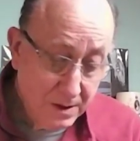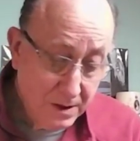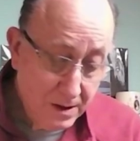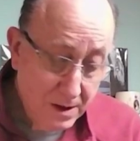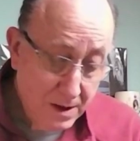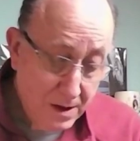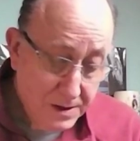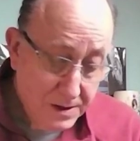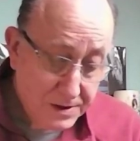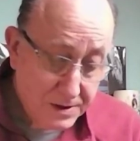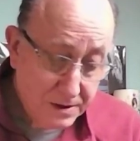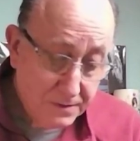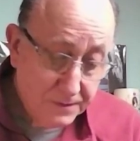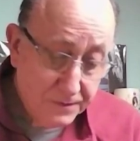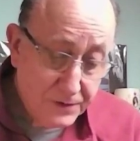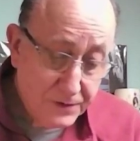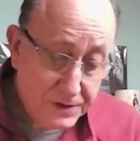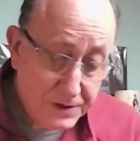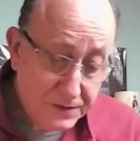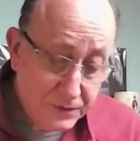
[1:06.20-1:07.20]
So
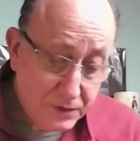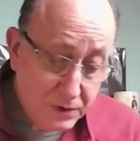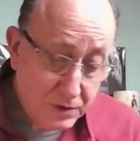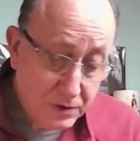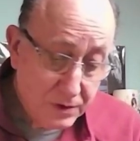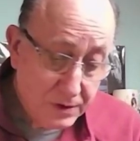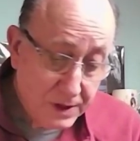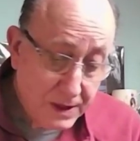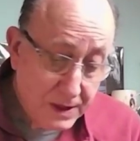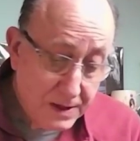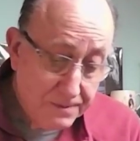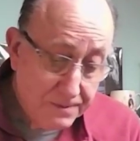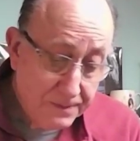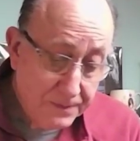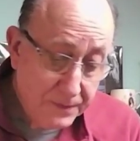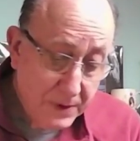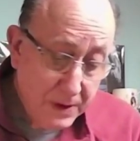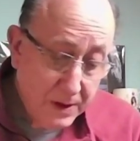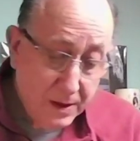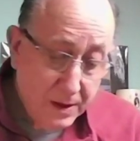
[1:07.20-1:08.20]
first of all,
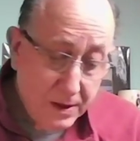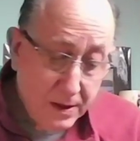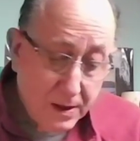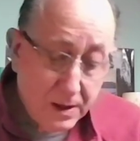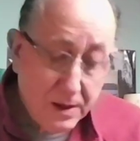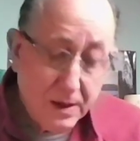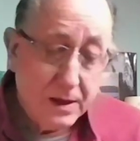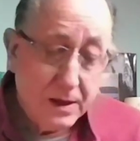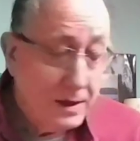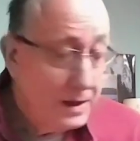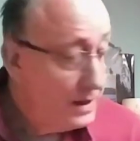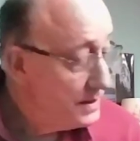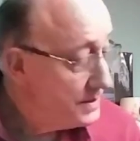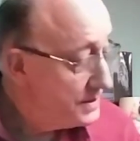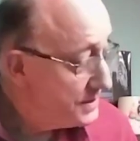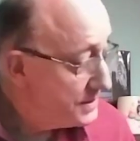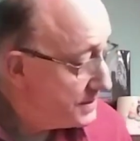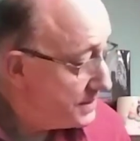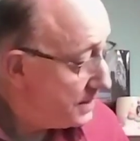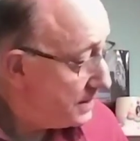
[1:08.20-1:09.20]

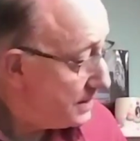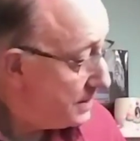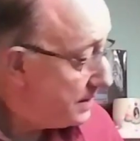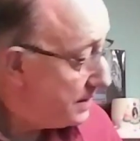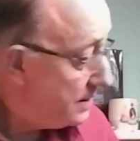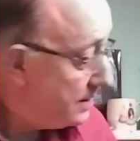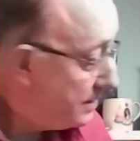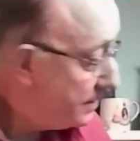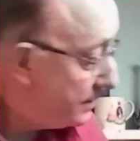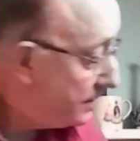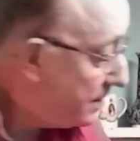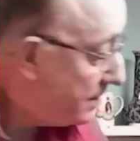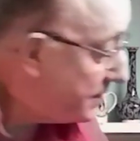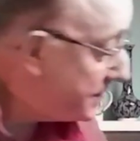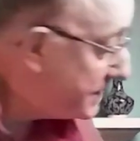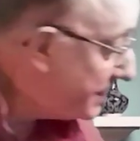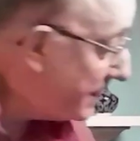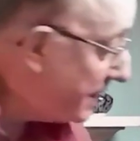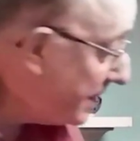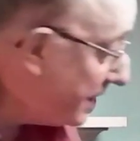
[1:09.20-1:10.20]
it's got
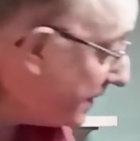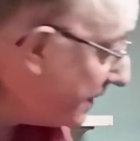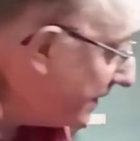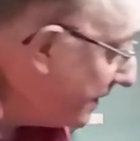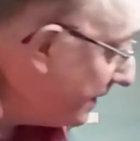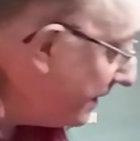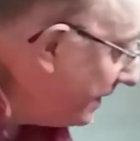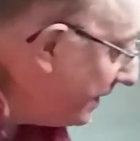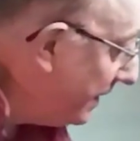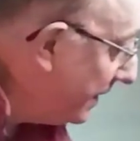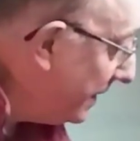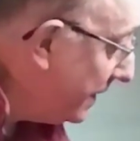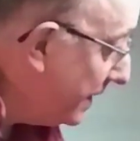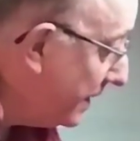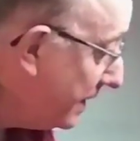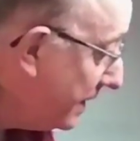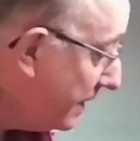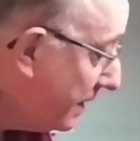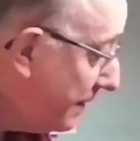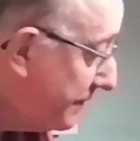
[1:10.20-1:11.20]

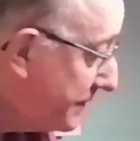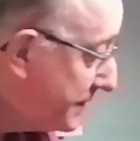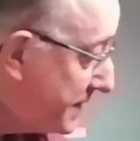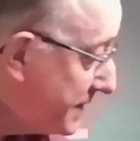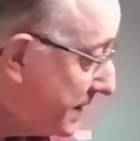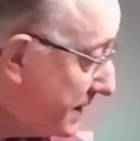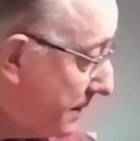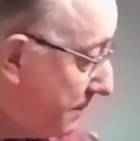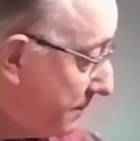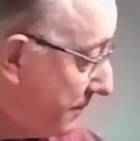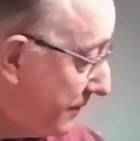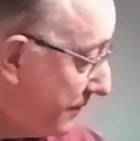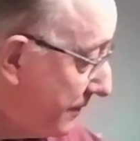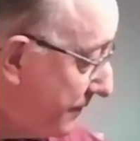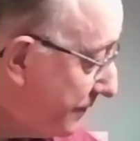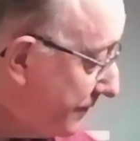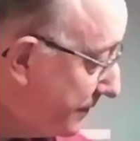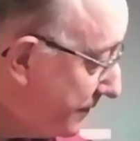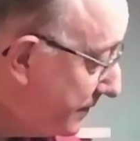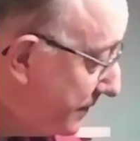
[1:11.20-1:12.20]
obviously a number of
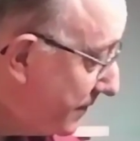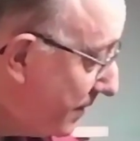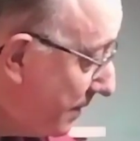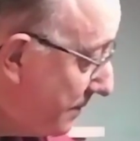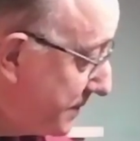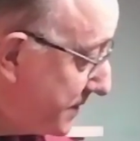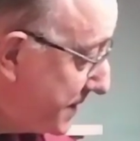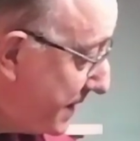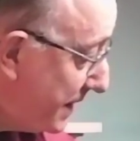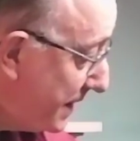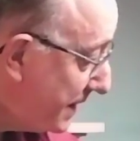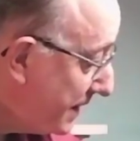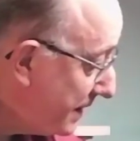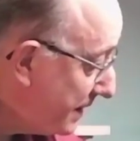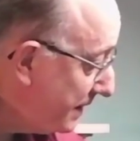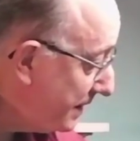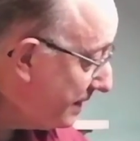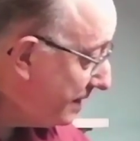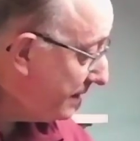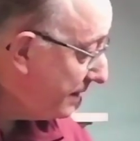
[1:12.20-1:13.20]
knobs here.
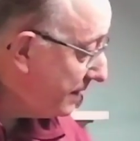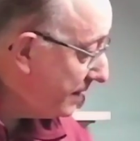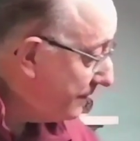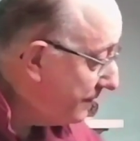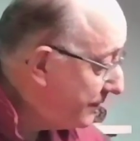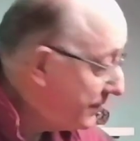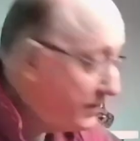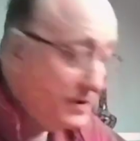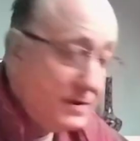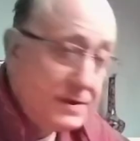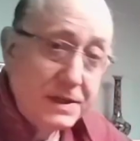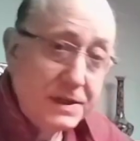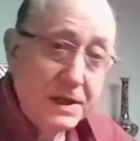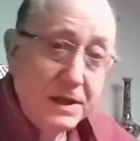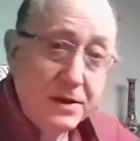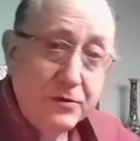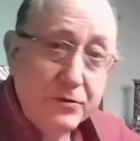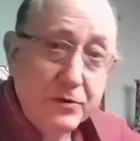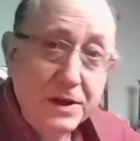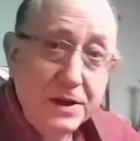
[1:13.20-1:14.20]
If you can see
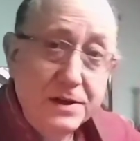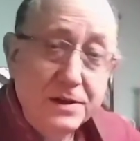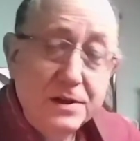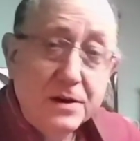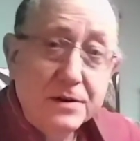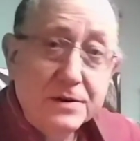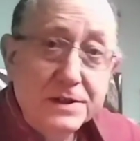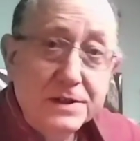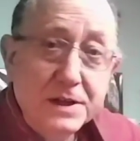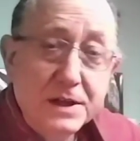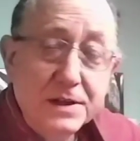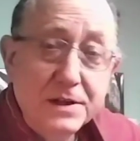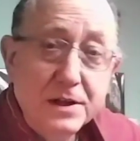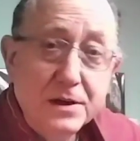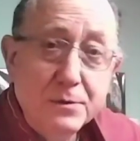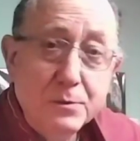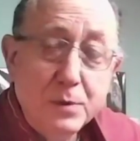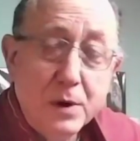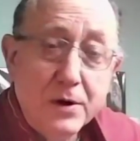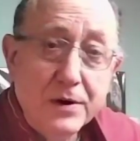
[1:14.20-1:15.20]
green dots here, don't
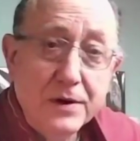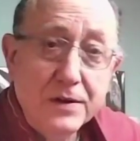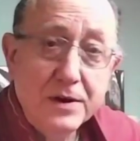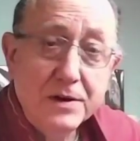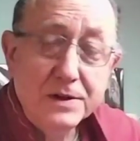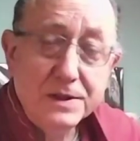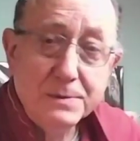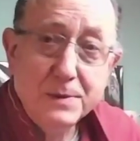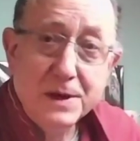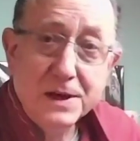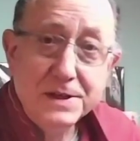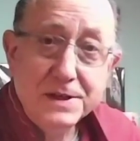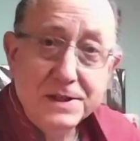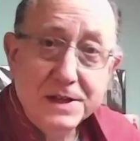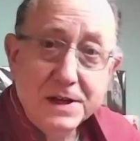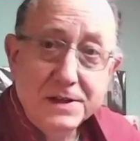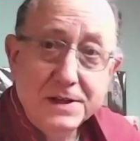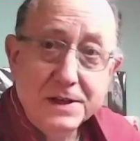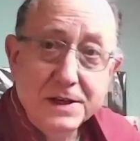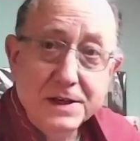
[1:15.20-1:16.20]
worry, those are my
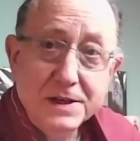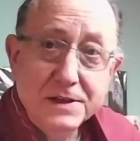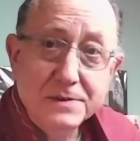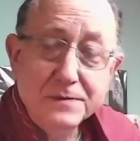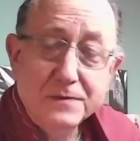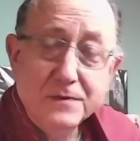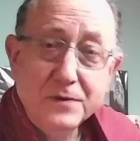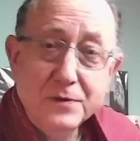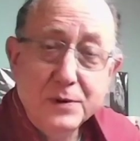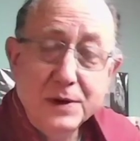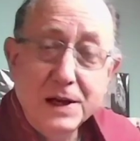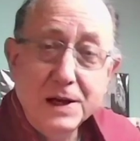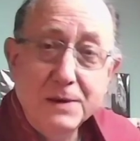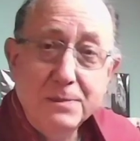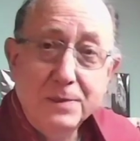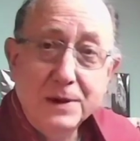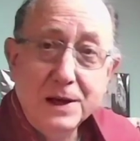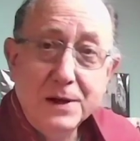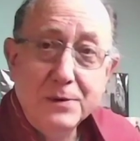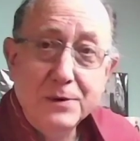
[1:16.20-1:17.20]
settings for when I
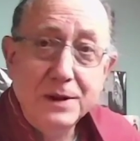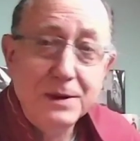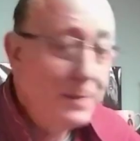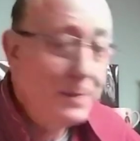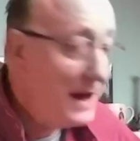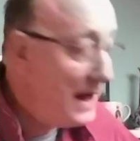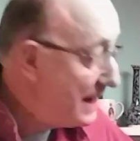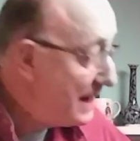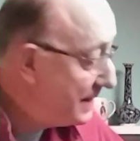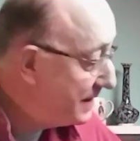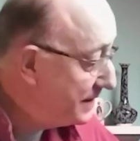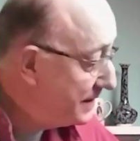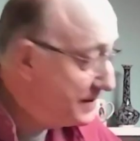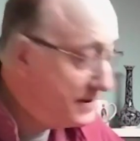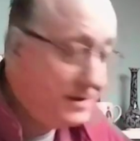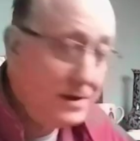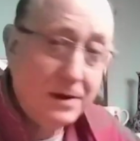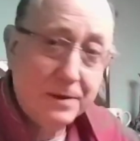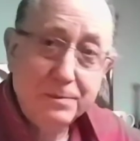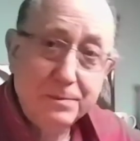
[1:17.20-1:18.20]
play with the band. It's
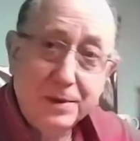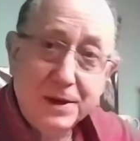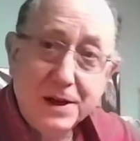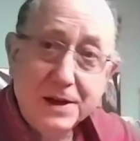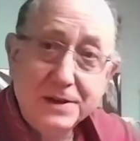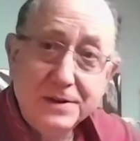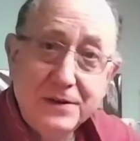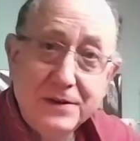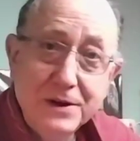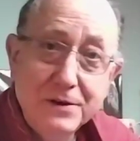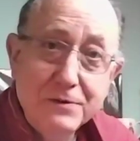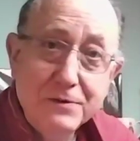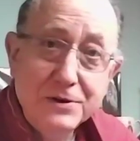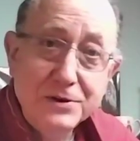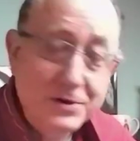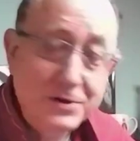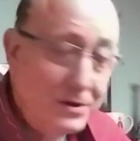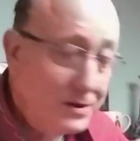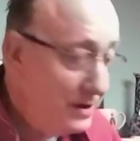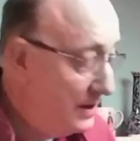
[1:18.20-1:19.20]
not part of the
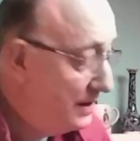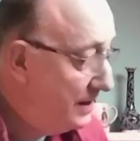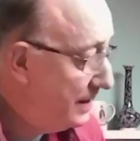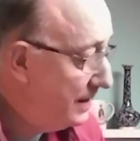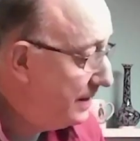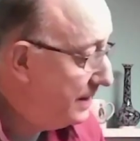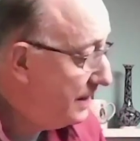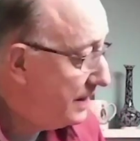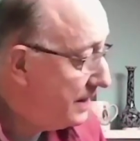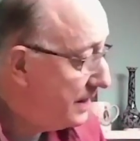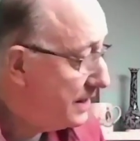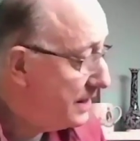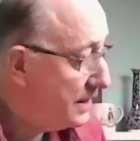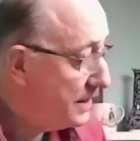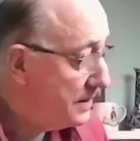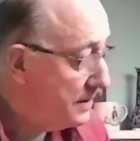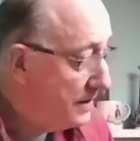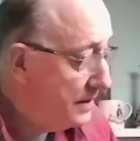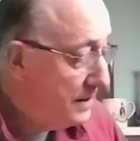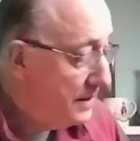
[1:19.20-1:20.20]
original
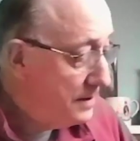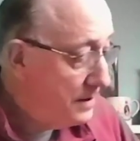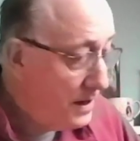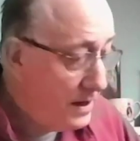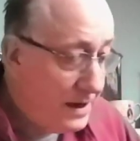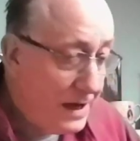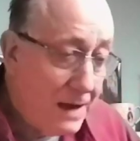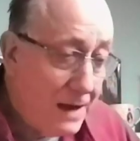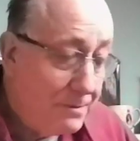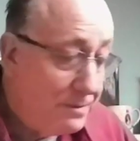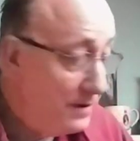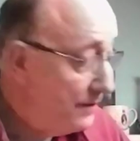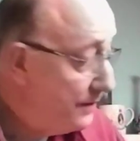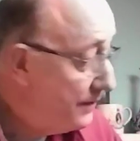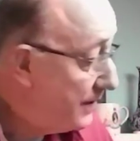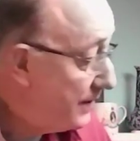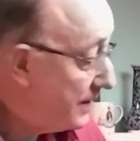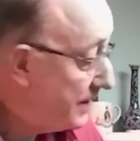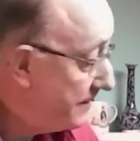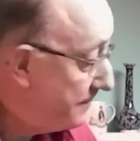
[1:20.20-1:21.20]

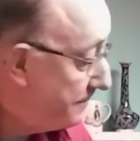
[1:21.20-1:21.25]
amplifier.